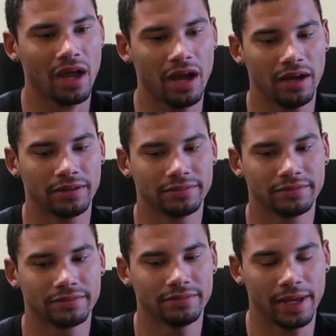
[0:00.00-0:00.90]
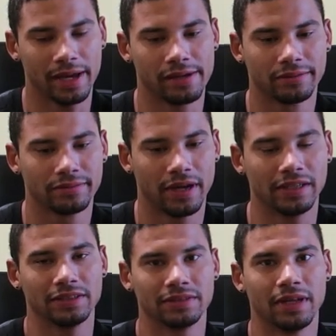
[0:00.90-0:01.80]
I
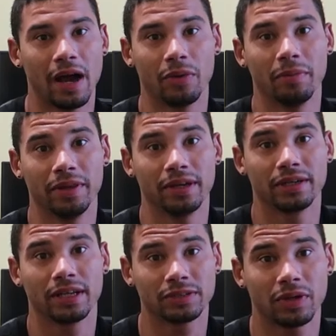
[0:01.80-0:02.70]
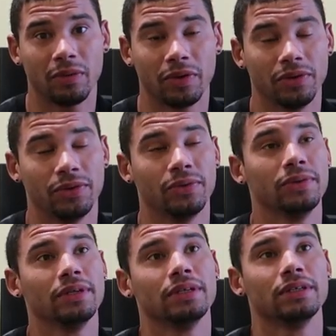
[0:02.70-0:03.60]
want to be there. That's what I want to do.
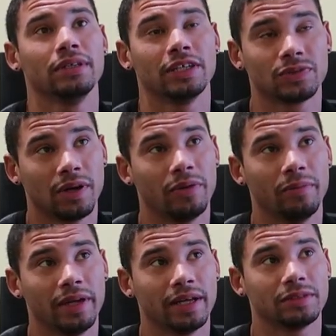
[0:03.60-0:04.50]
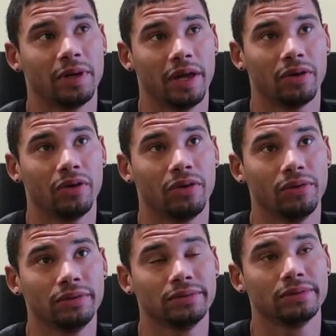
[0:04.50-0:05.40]
That's where I want to be. That's my end goal.
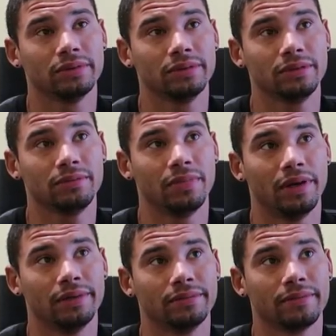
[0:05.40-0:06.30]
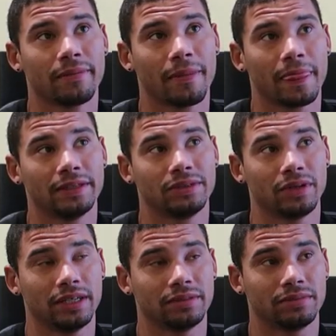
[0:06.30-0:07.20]
But
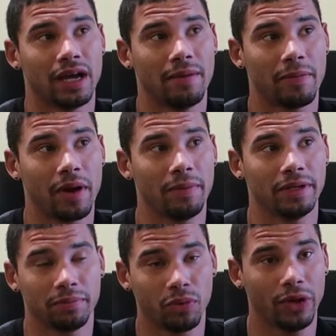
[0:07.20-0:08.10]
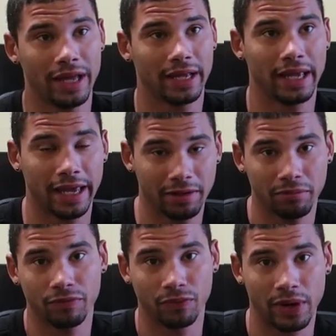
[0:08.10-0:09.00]
still got some time. I'll probably deploy again
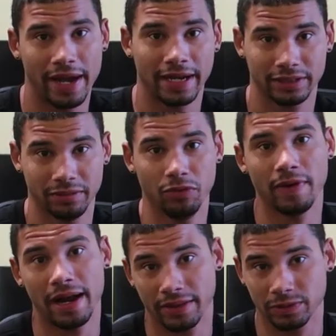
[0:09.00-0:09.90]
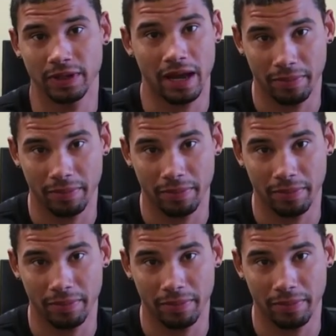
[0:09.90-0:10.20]
before I actually move out of this place.